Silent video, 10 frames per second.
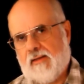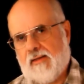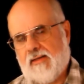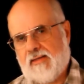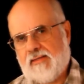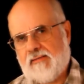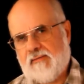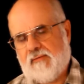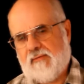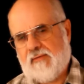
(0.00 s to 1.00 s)

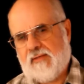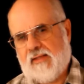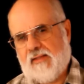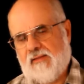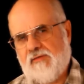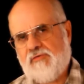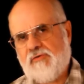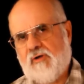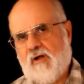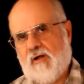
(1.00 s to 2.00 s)
And these
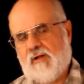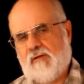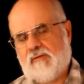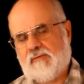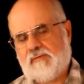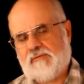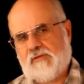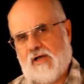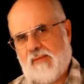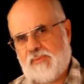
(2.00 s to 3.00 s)
are all
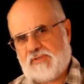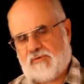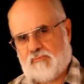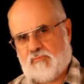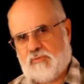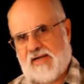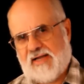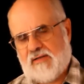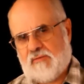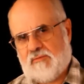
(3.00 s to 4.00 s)
topics
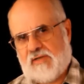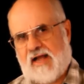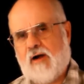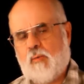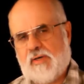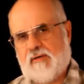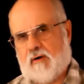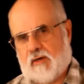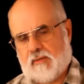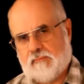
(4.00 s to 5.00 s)
around how we
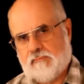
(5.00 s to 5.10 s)
are.